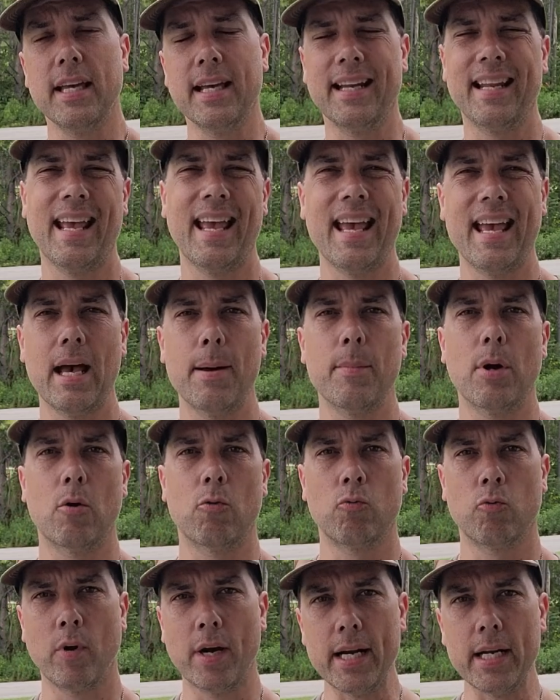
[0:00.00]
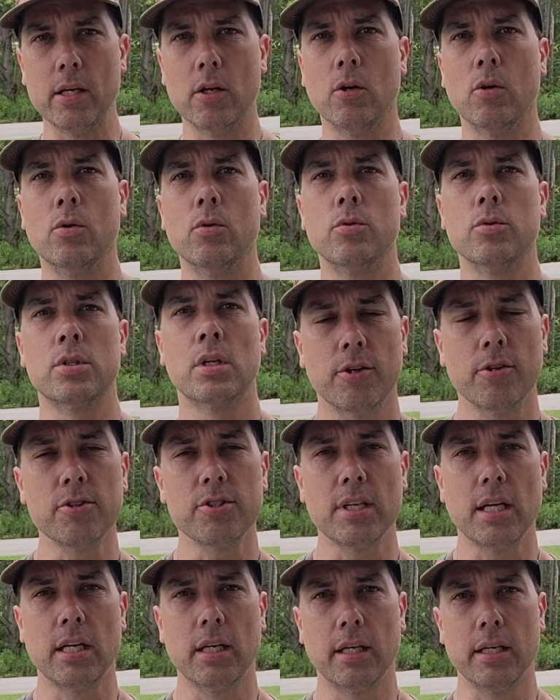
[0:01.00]
and Ham Radio's
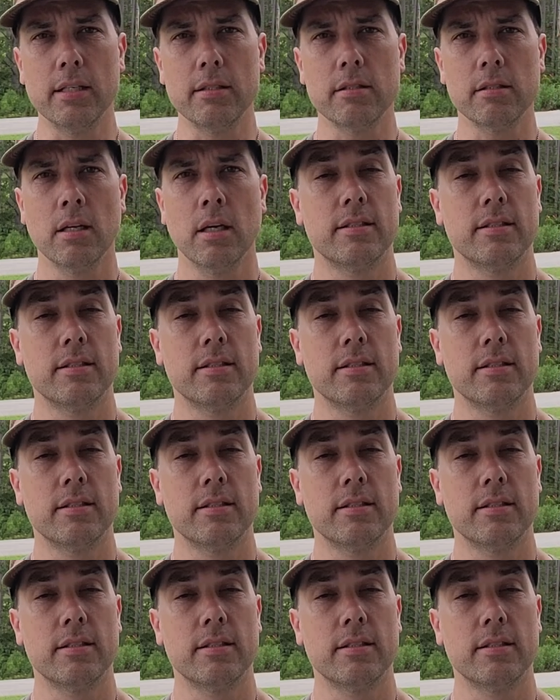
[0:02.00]
Thursday nights,